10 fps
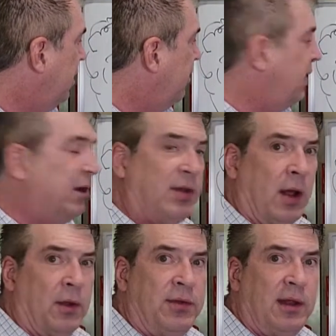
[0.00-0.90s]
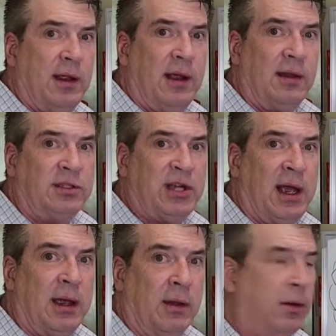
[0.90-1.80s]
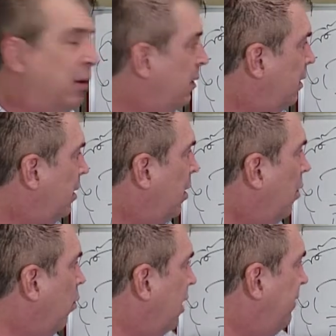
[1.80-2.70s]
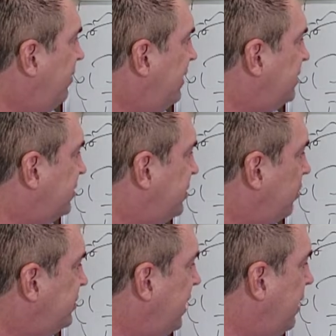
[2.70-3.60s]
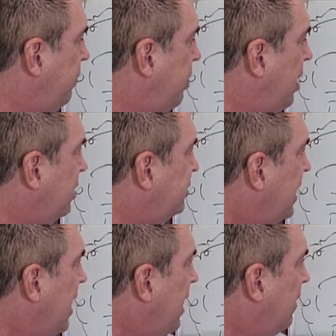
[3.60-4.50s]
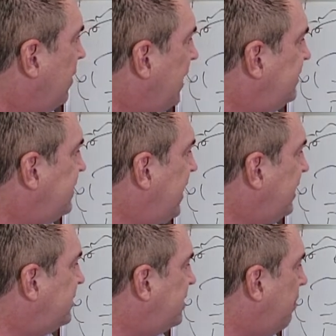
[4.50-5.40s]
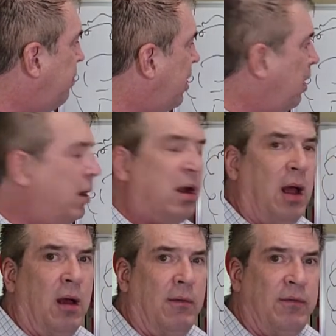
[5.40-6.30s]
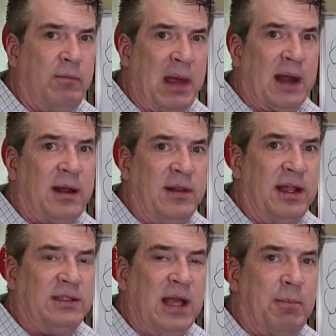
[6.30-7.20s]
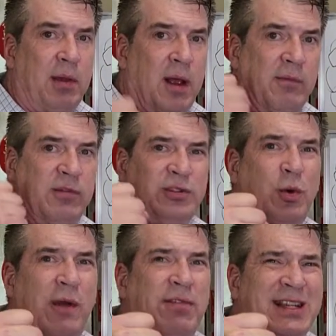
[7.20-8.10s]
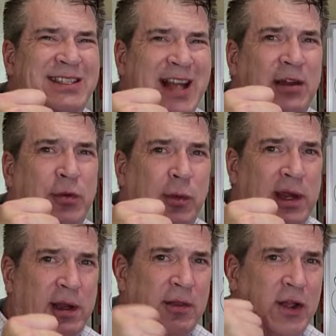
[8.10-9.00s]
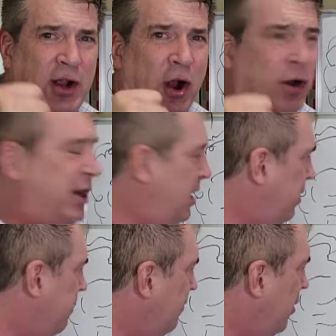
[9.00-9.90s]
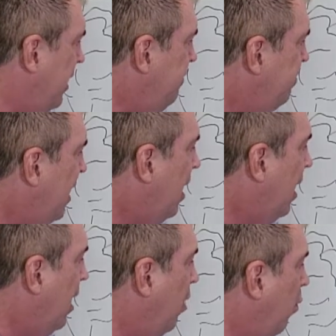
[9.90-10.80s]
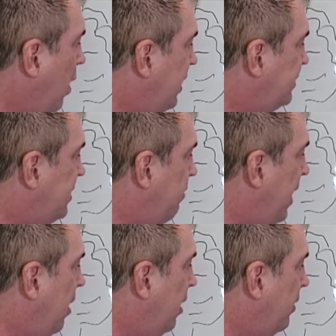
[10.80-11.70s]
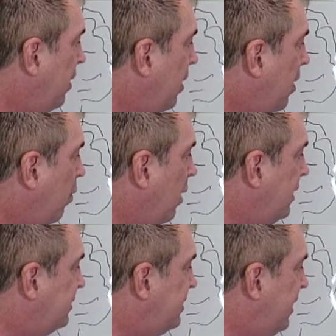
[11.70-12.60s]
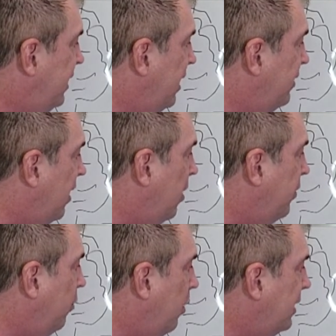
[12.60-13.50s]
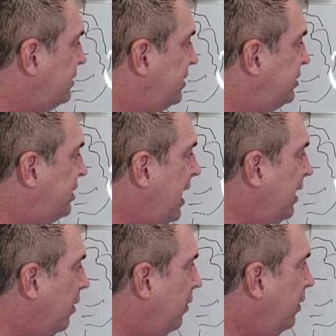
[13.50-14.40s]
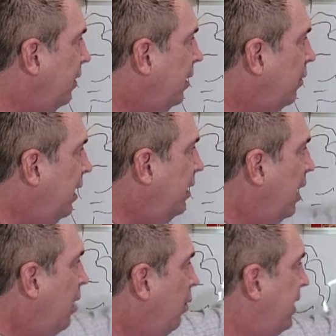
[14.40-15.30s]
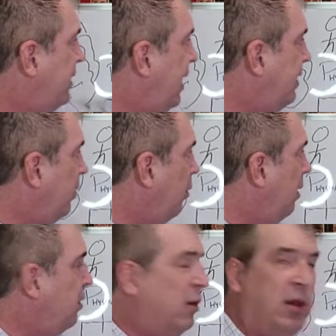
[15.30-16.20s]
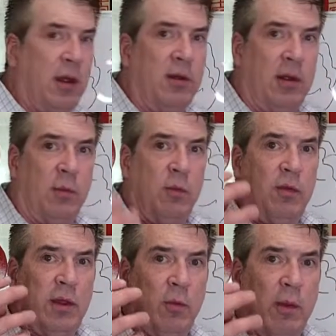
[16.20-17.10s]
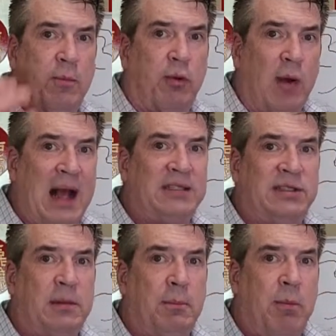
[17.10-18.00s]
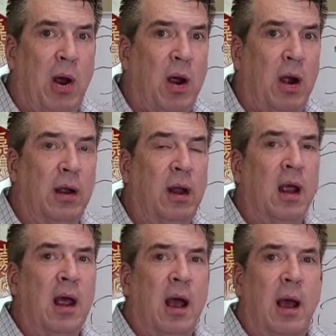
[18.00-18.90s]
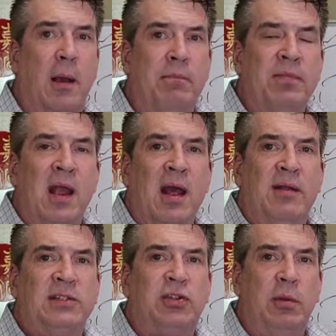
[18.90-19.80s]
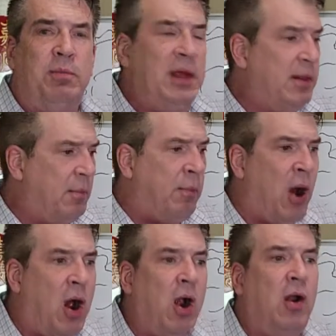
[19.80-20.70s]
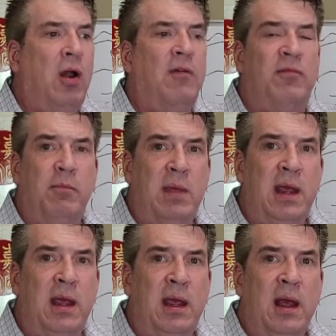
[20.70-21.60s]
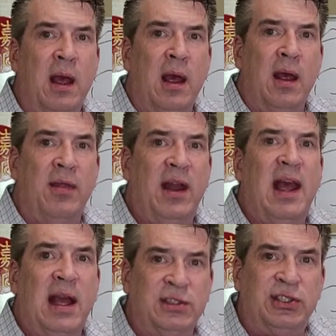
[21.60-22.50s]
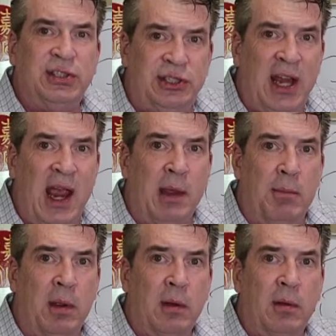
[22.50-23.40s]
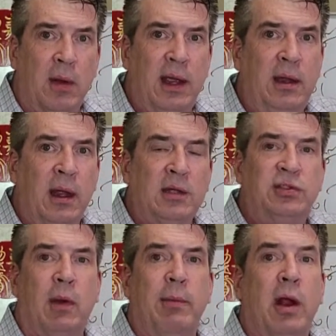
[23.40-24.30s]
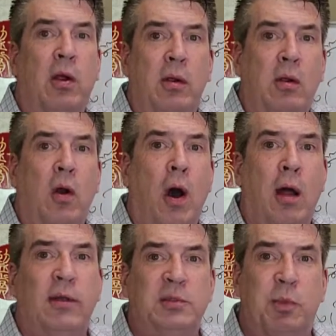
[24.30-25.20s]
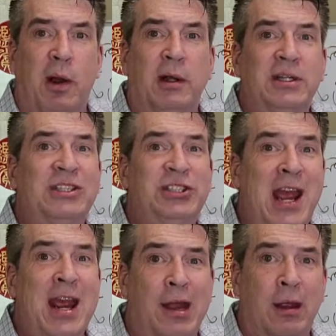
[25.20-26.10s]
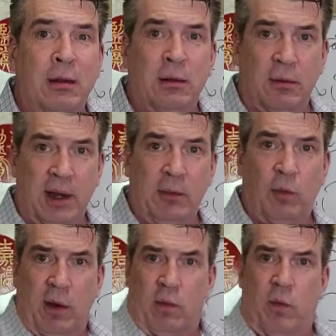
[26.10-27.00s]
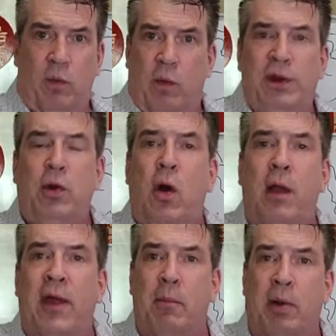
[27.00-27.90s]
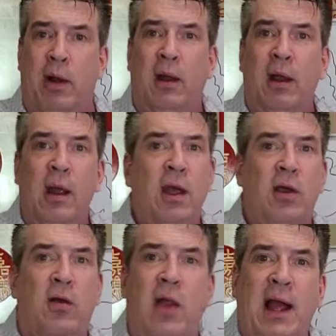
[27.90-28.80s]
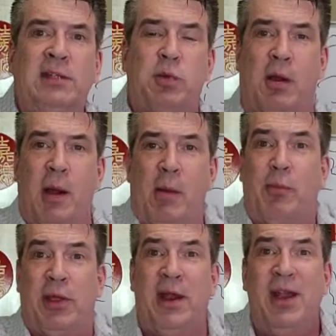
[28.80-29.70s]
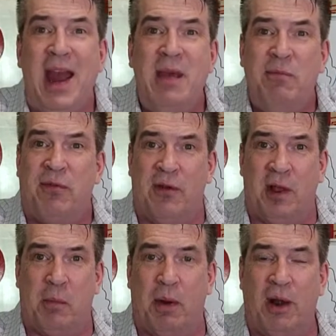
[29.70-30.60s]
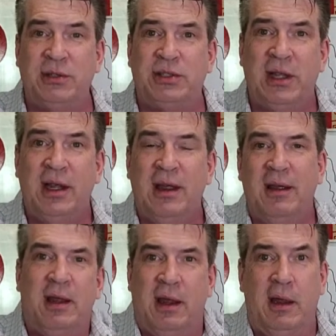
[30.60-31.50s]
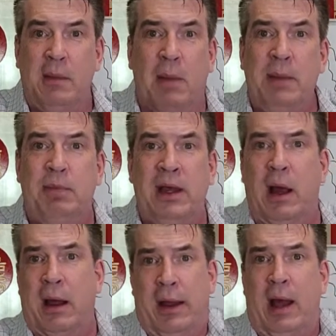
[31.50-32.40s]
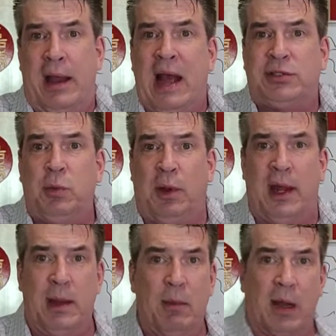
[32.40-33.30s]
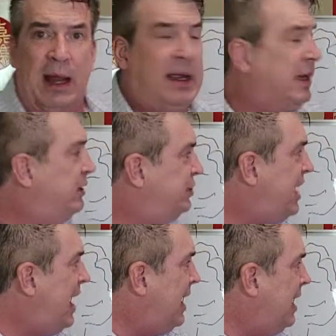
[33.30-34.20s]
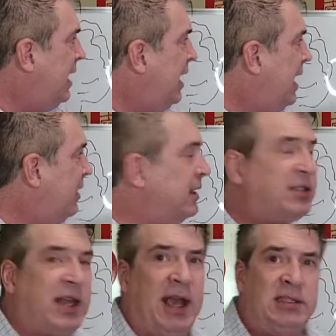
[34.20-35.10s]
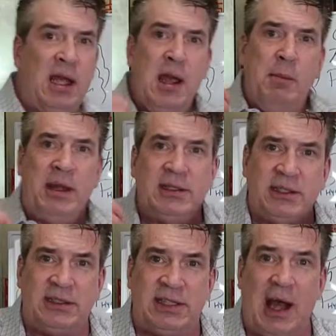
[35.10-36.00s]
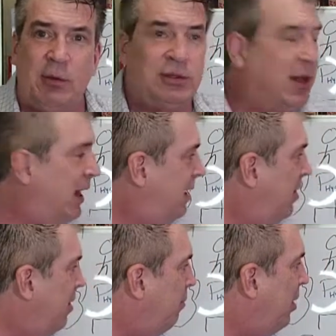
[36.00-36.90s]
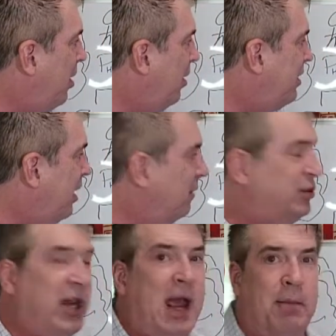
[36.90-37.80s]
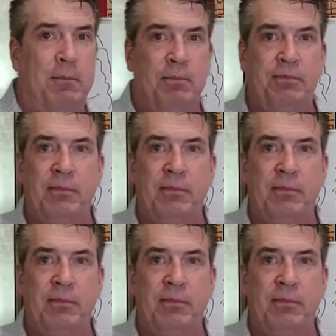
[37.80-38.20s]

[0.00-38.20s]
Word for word: the adult, and the child. One of these associated parts, let's say it's the part of, back to the example of sort of the sentry, the guardian, right? Uh, one is the parent, one is the adult, one is the child, right? We can take the, the, the, the repressed part. Um, this could be the part of me that has shame, right? So I'm going to call this part shame right? What, what do you call that part? Your clients will come up with a name for their parts. It might be a, an actual name like Shane in this case, because it sounds like the part of Shane.